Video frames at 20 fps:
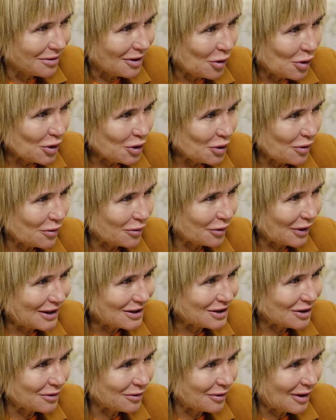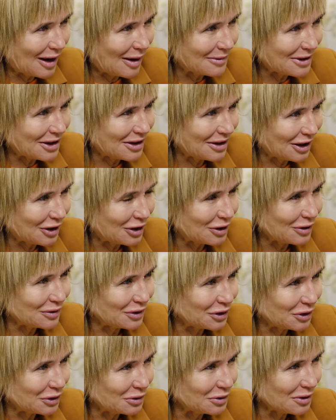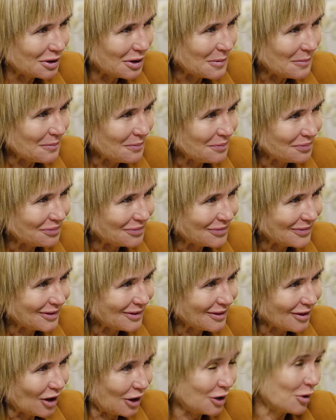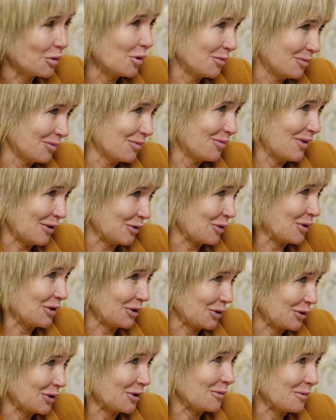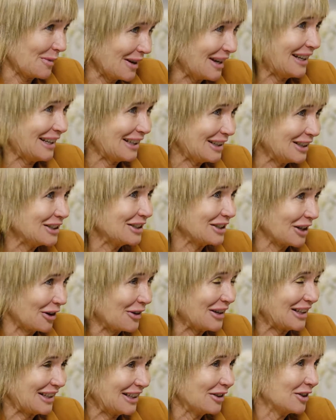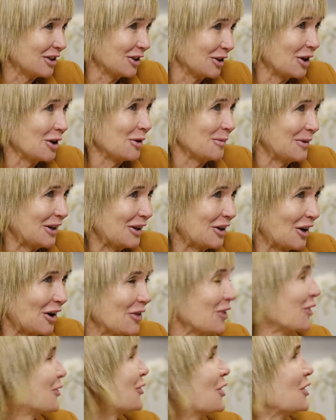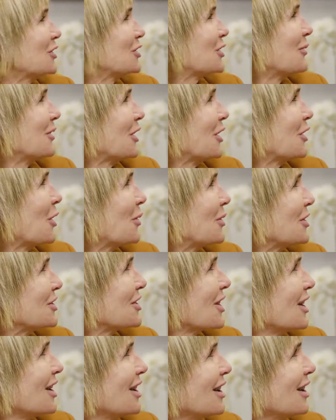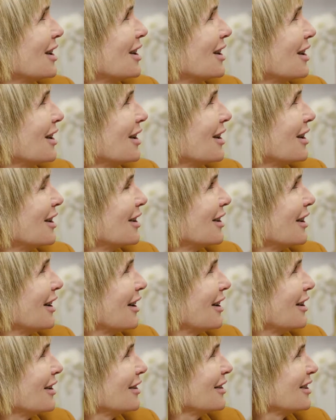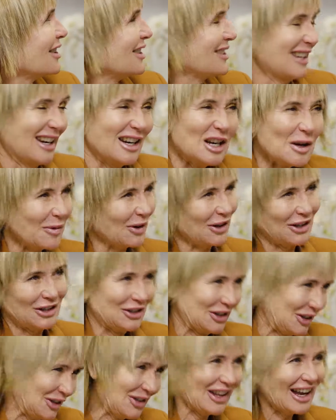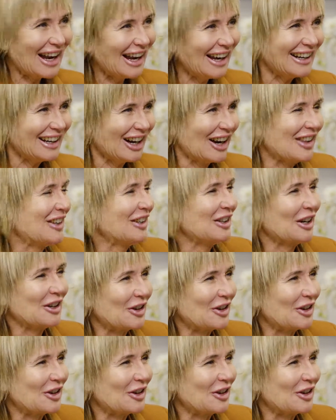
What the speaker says: or your friends and family think of you? I know what everyone thought of me going, you're going to be a coach. The first comment I got was, does anybody do that? I think